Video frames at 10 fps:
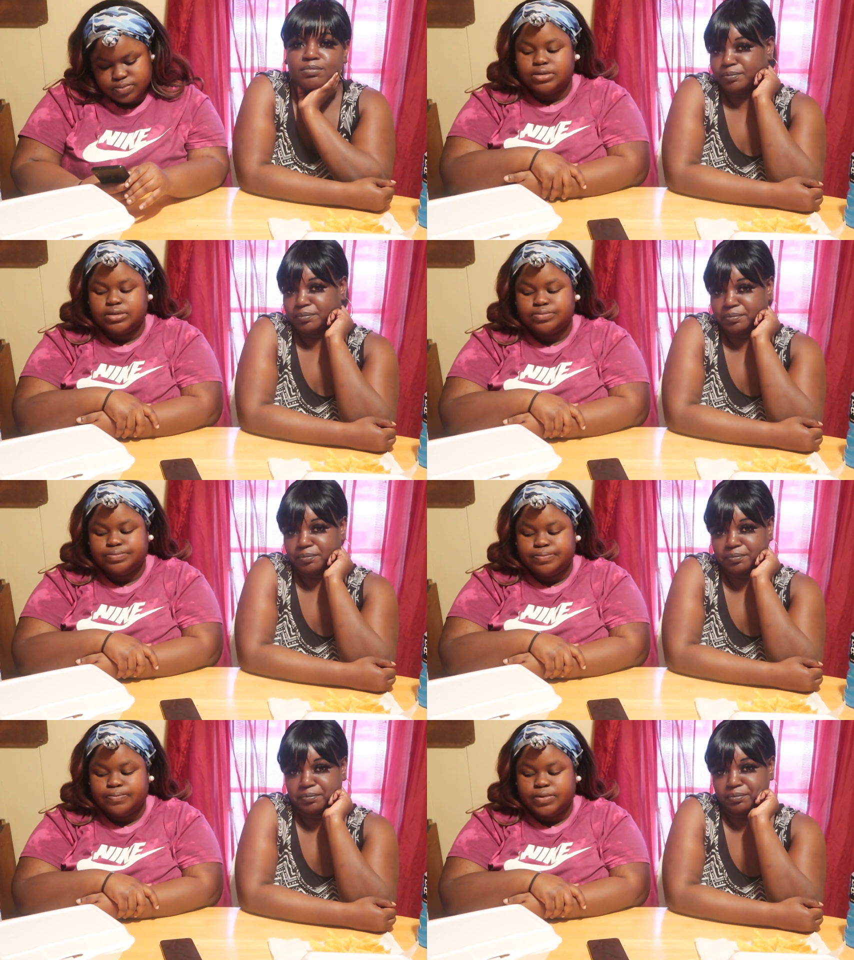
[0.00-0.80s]

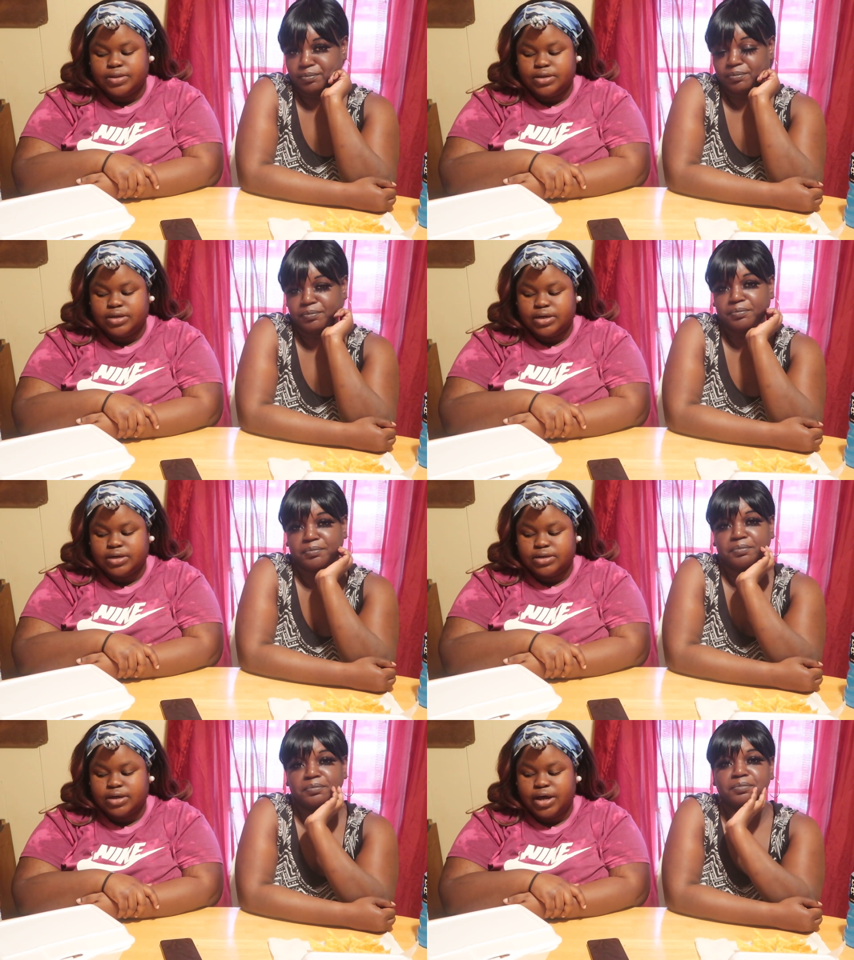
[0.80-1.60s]
Speaker 1: Um
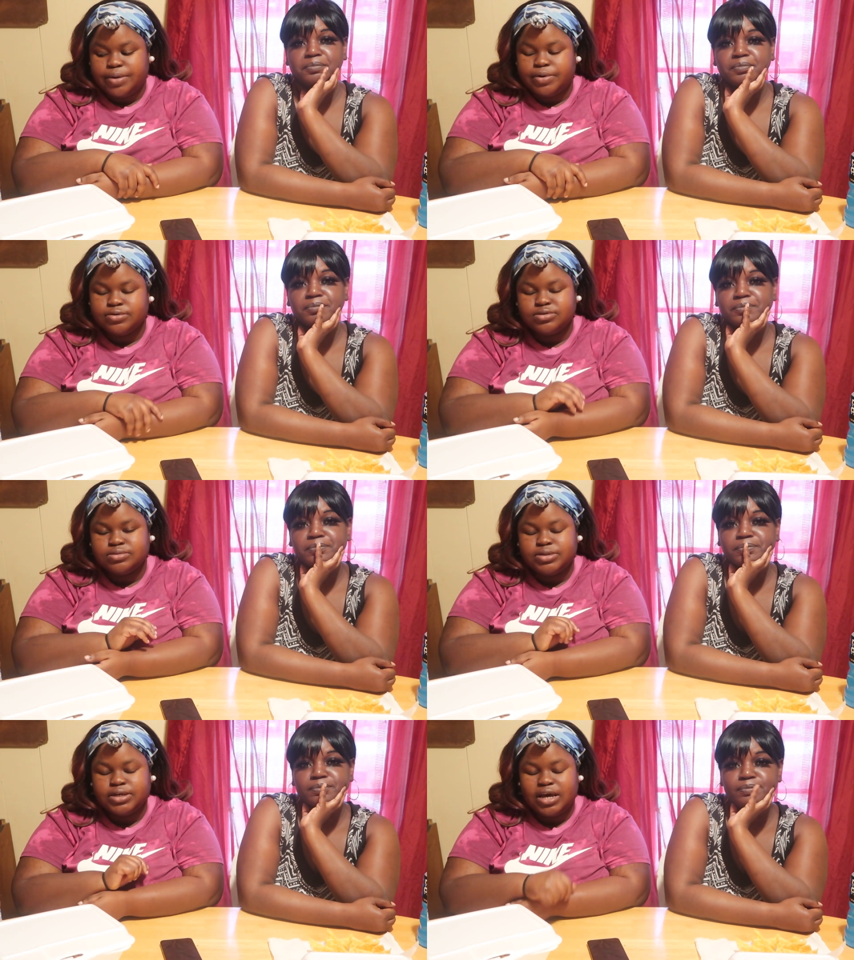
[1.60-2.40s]
yeah i'm supposed to
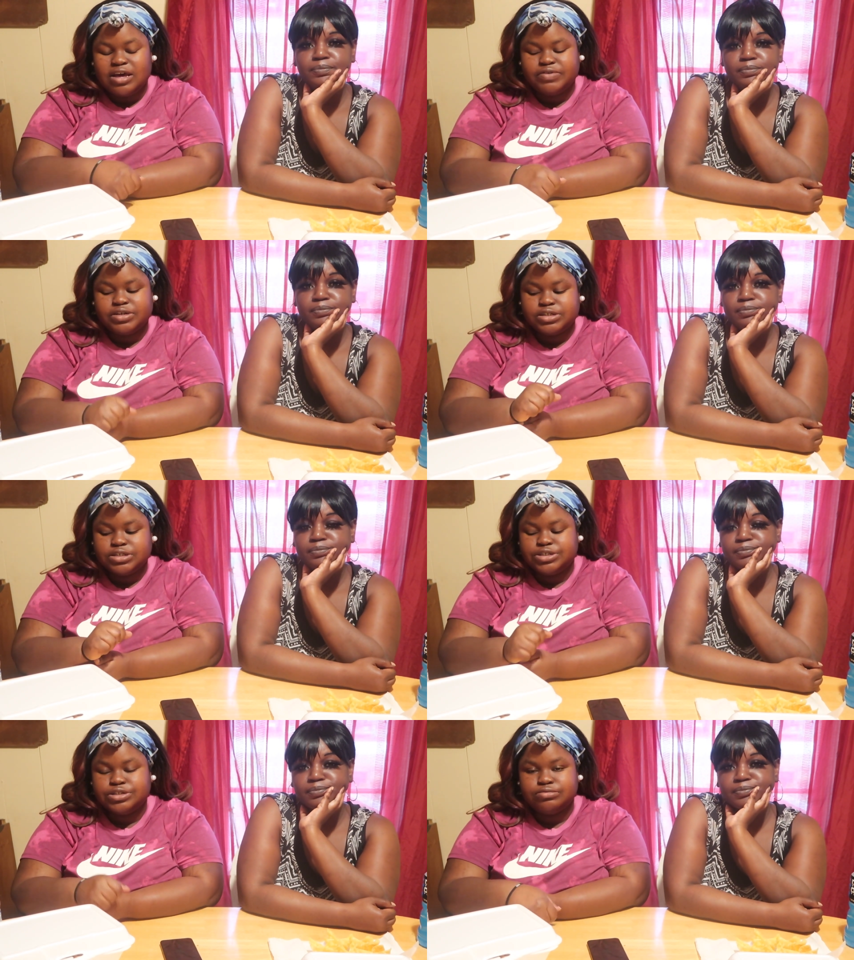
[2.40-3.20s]
be having a
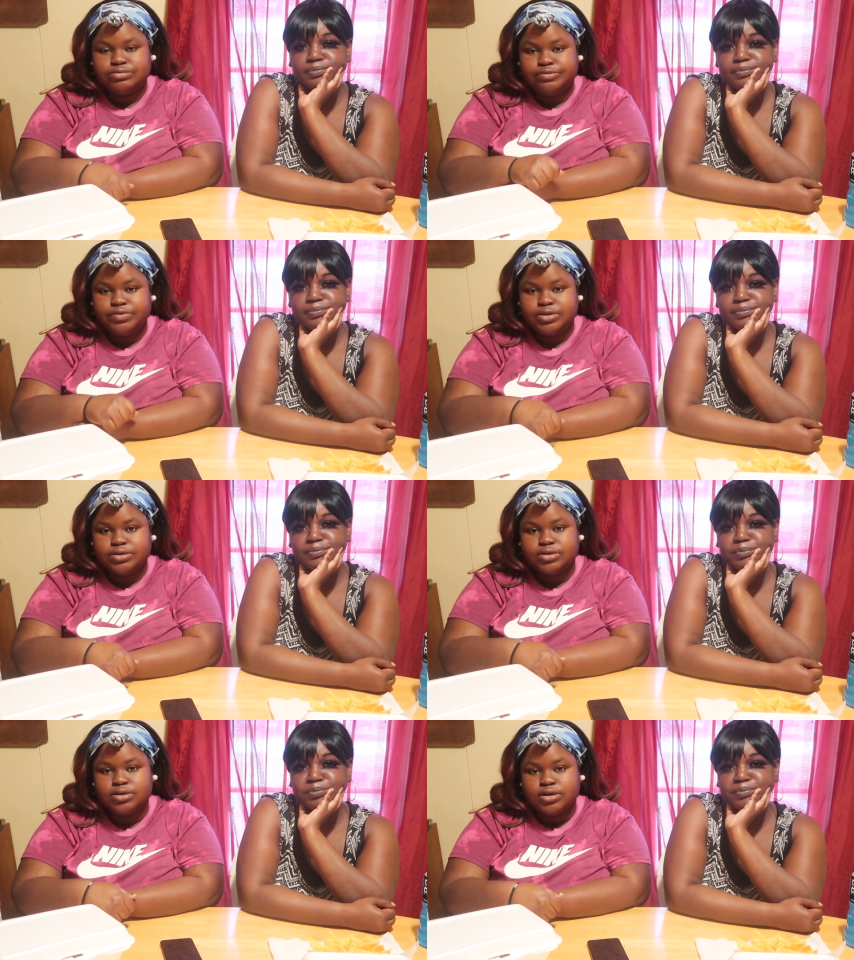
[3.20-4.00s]
gender
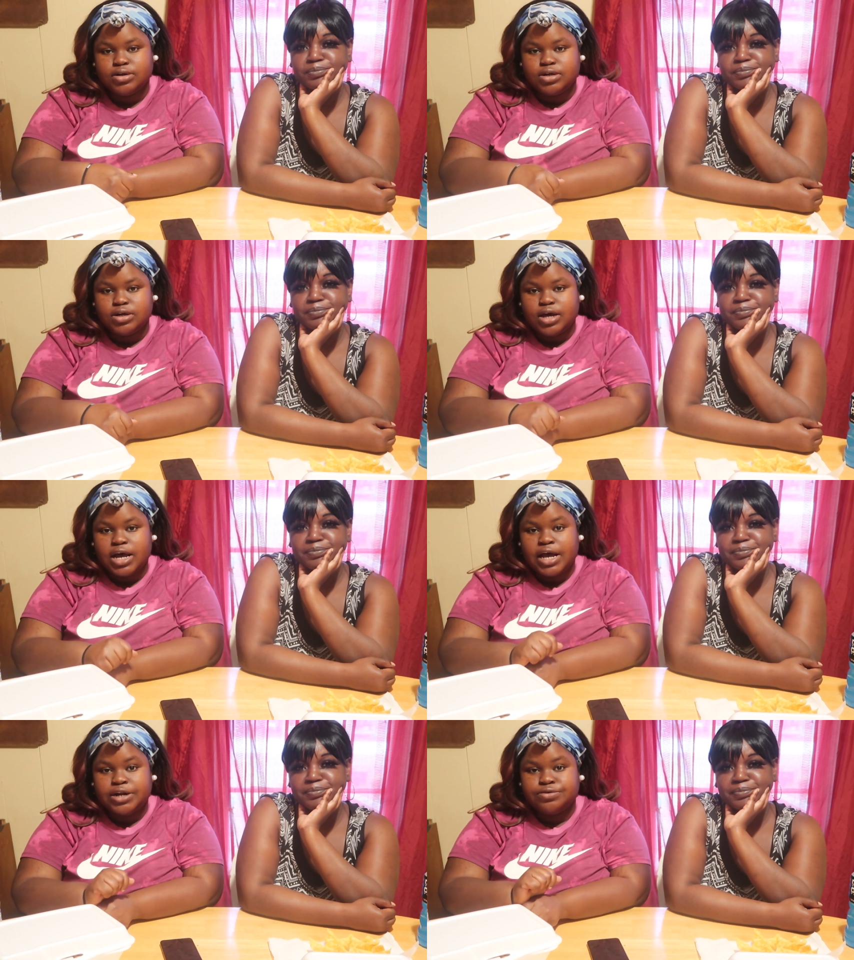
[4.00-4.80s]
reveal
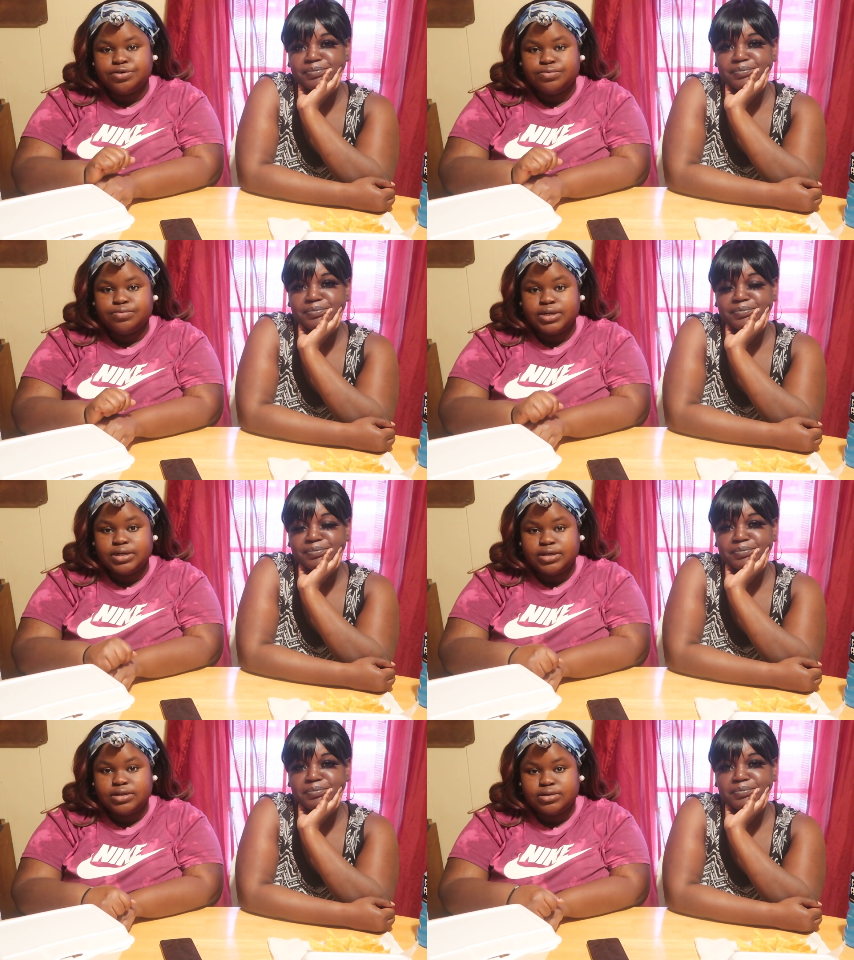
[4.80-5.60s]
i don't know
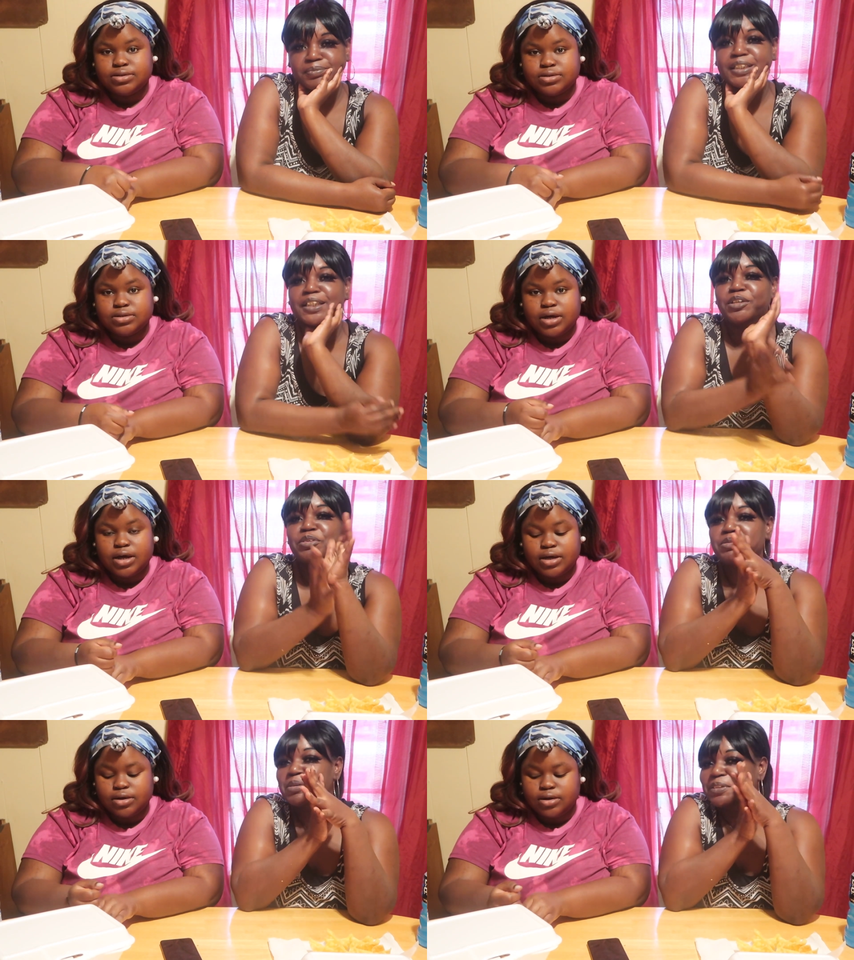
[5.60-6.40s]
when
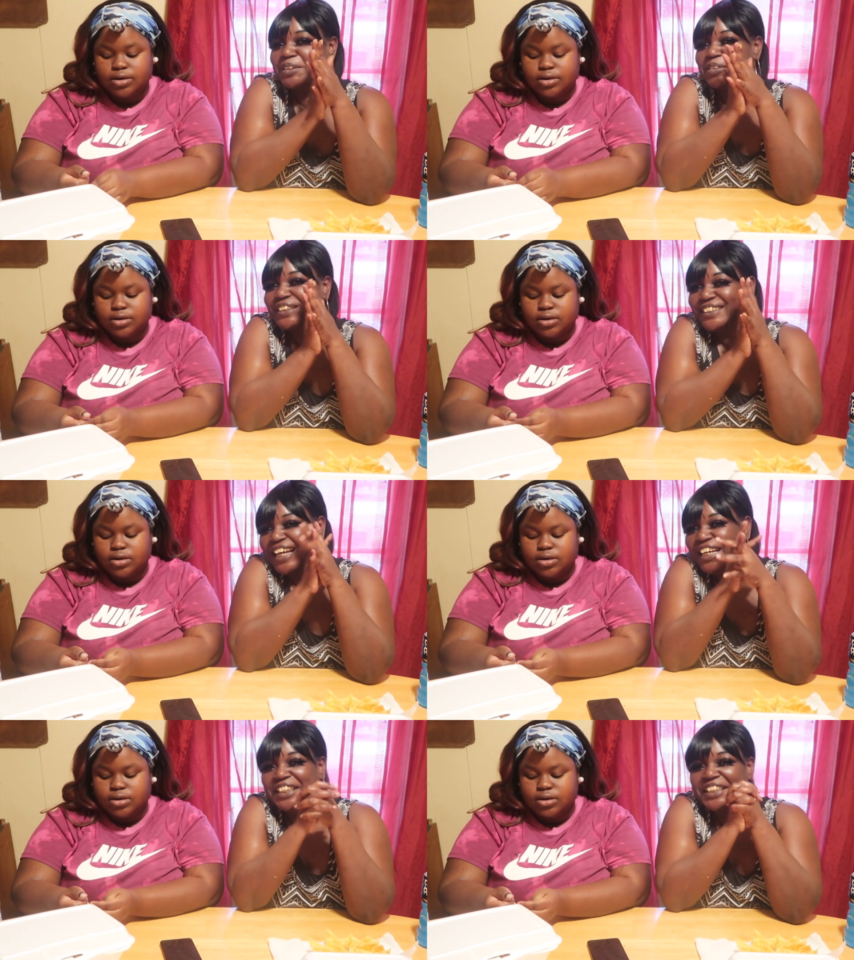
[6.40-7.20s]
i so
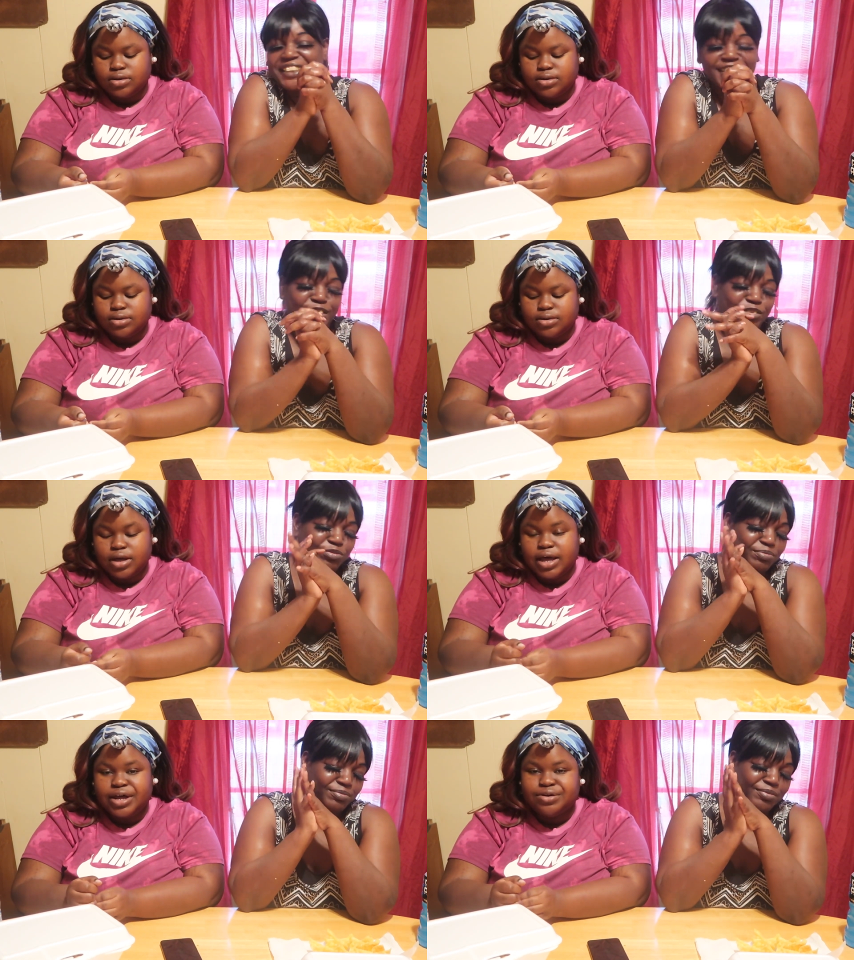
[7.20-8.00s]
excited.
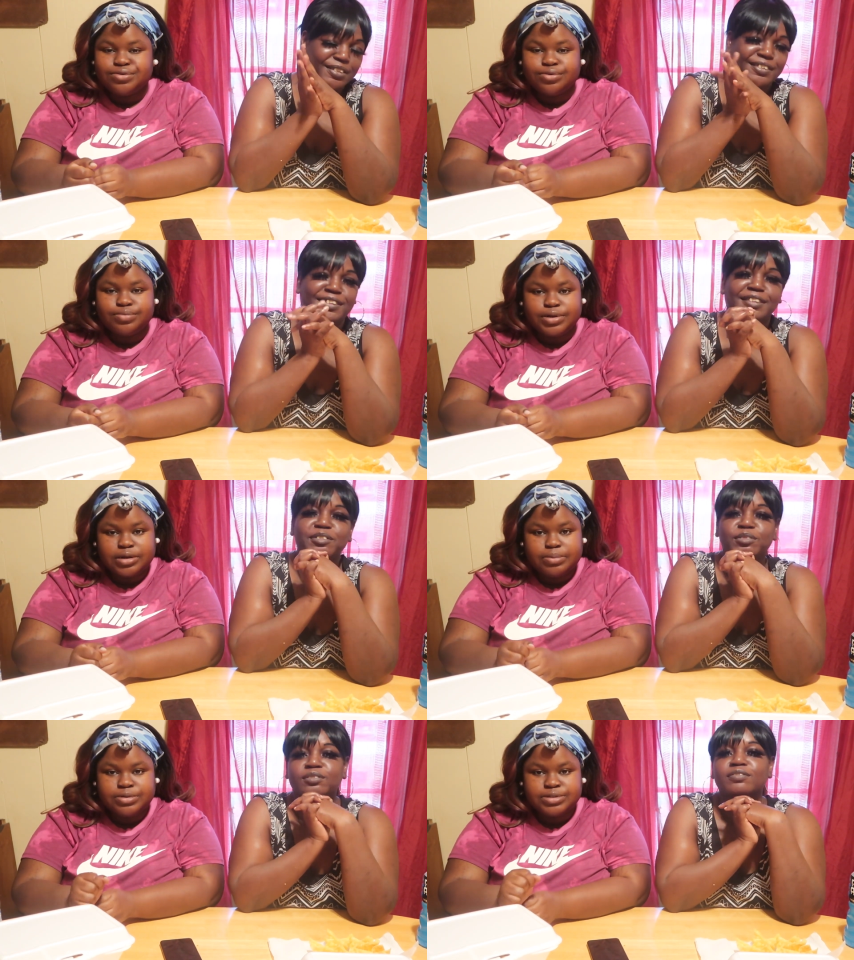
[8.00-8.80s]
i don't know
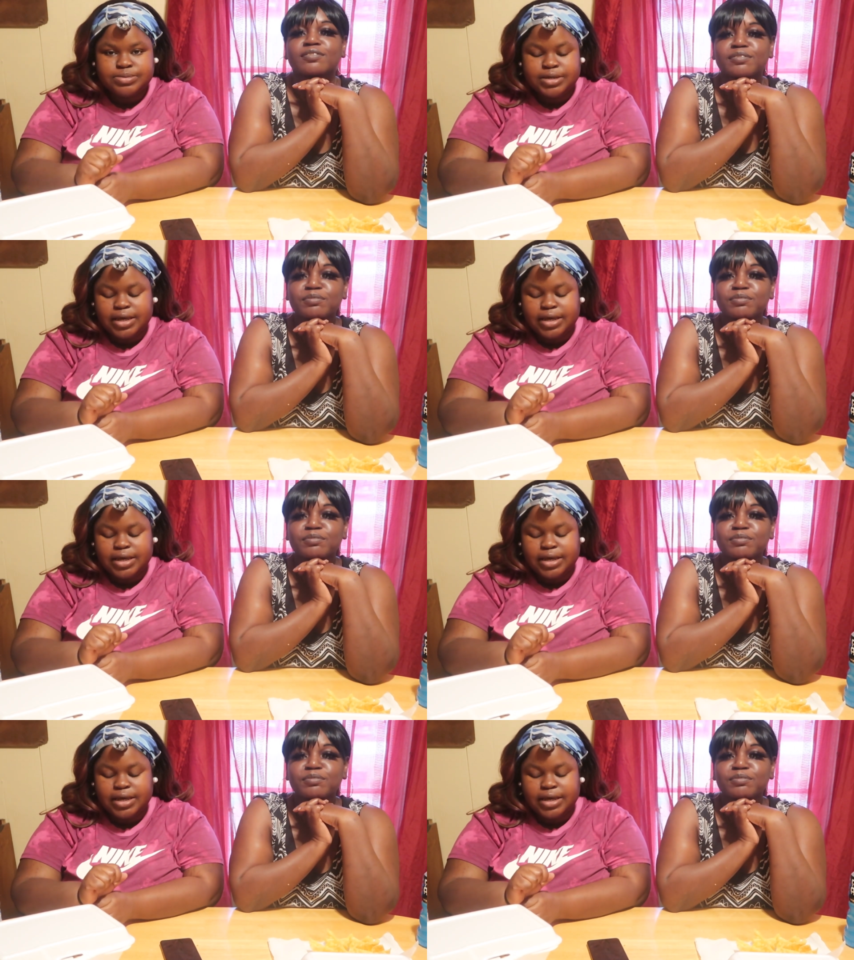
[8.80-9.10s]
when i'm supposed to